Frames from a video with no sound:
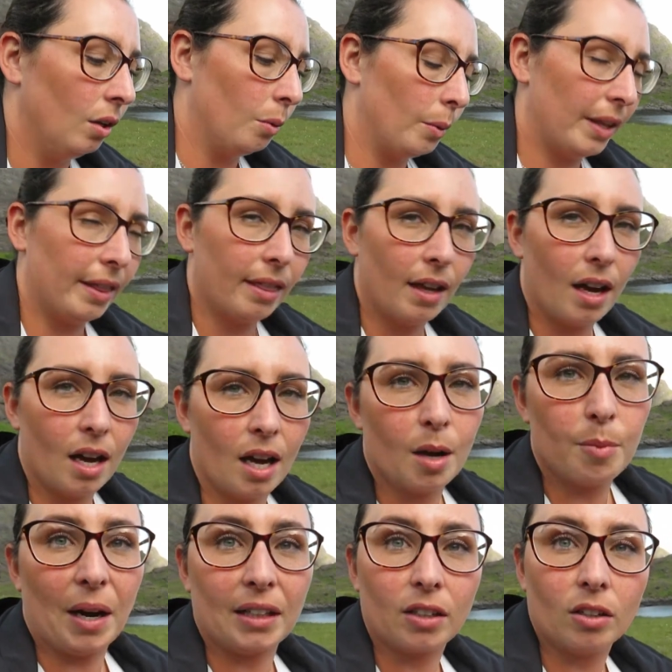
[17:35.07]
With
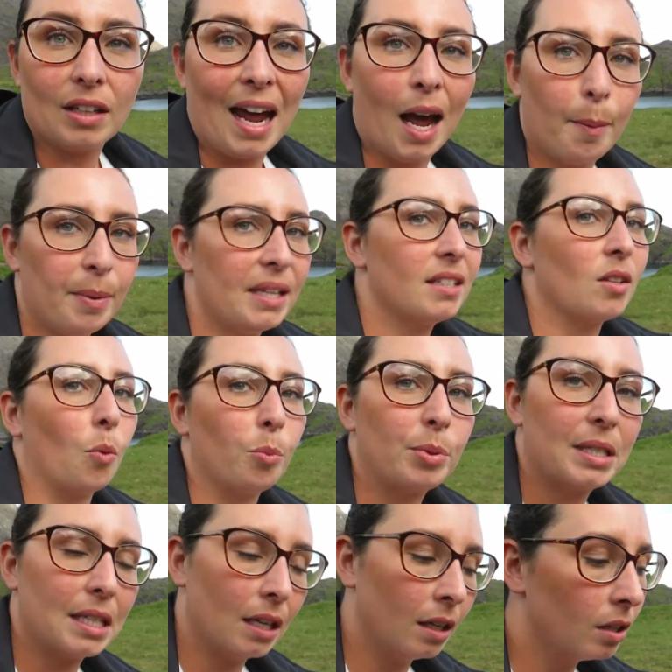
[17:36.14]
a brand called Happy
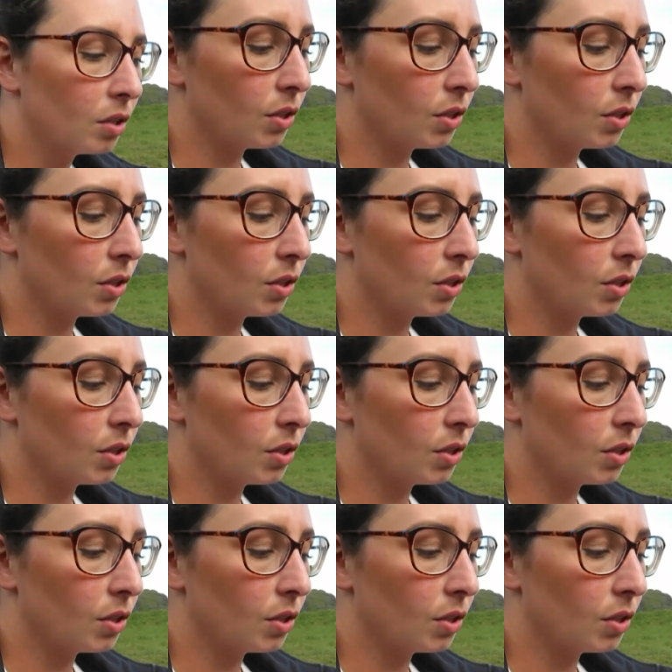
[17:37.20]
Soaps.